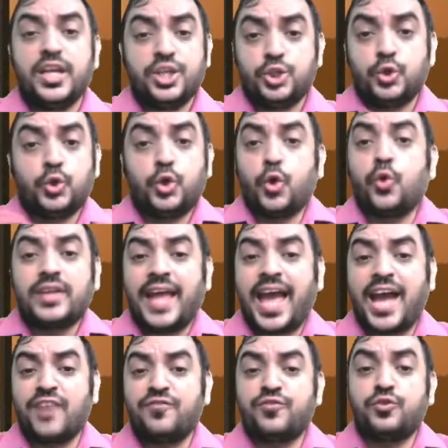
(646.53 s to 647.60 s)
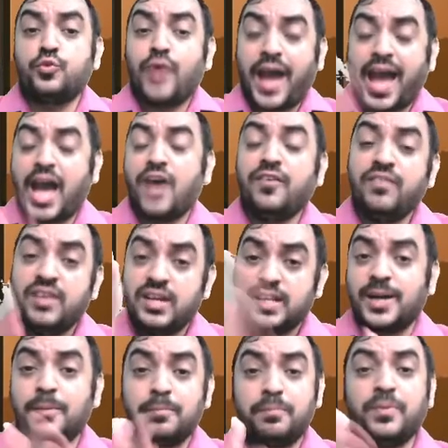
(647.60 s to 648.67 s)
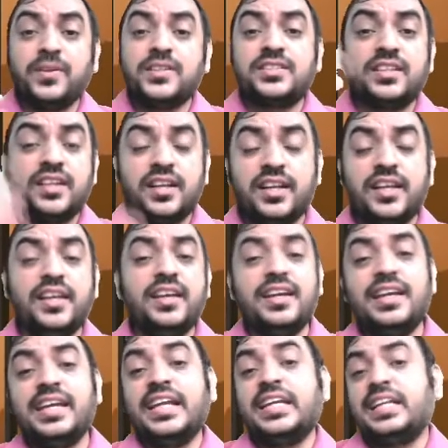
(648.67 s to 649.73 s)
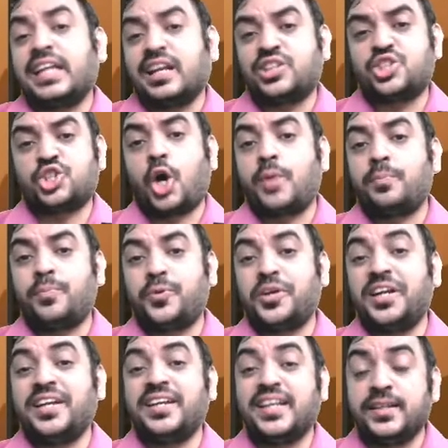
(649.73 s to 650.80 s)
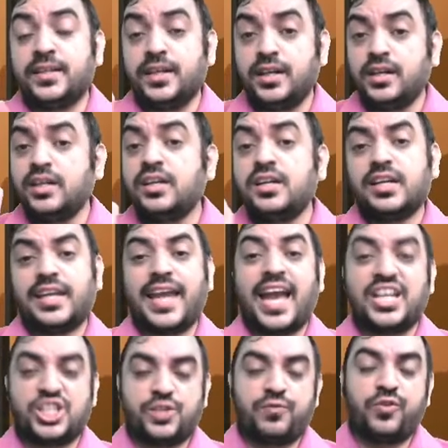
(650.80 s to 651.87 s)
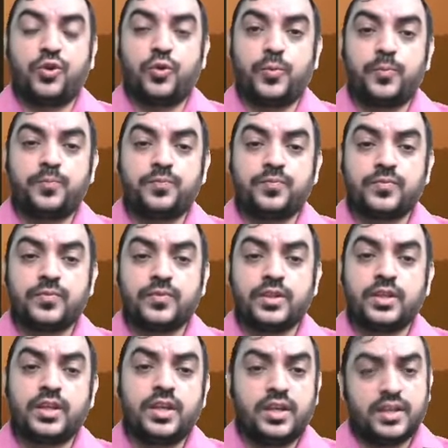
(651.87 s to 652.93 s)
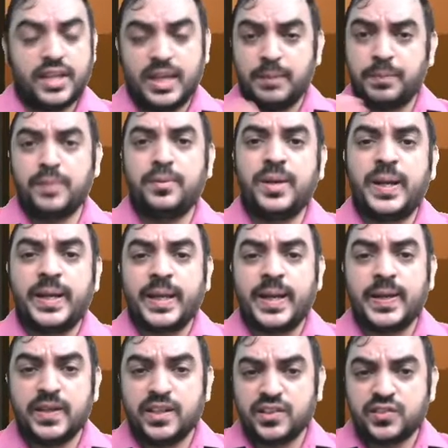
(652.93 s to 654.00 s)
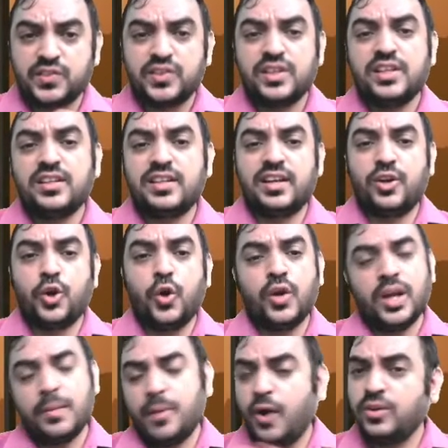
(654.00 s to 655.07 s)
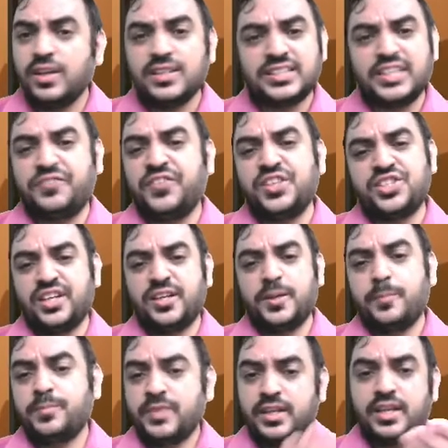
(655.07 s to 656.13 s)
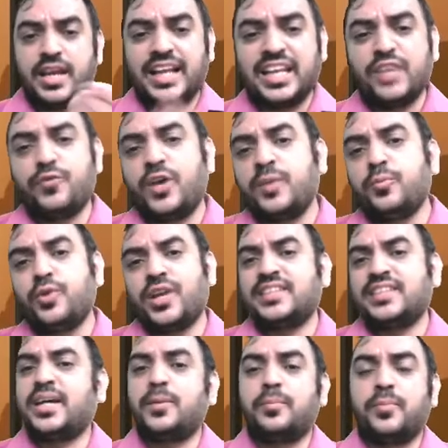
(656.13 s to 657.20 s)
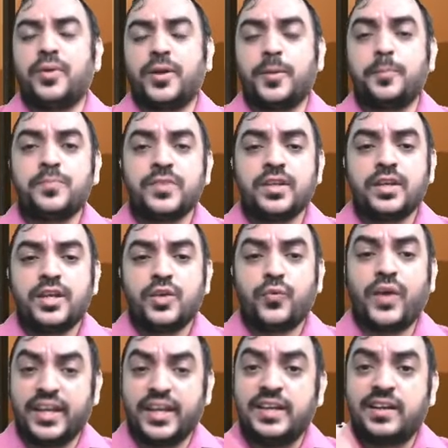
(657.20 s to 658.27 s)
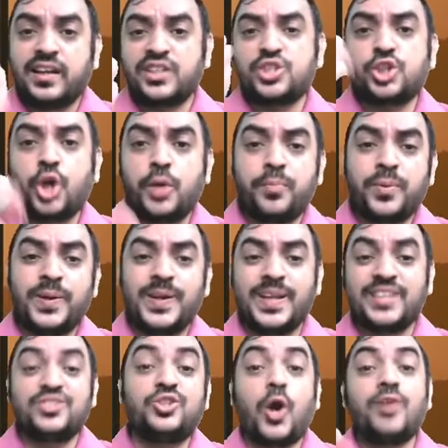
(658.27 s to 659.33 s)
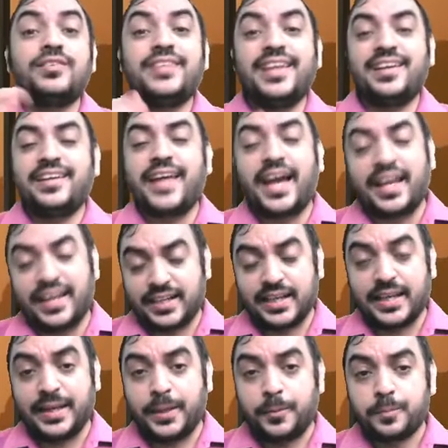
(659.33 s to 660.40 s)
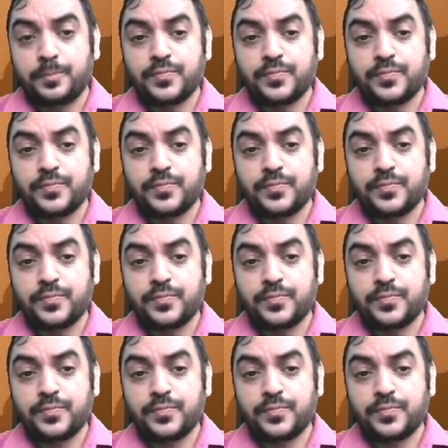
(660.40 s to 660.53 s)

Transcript: You don't have to have compulsorily interest component in the cash flow. Repayable in 10 years, the loan amount sufficient. I'll give one more example where interest component is not there directly.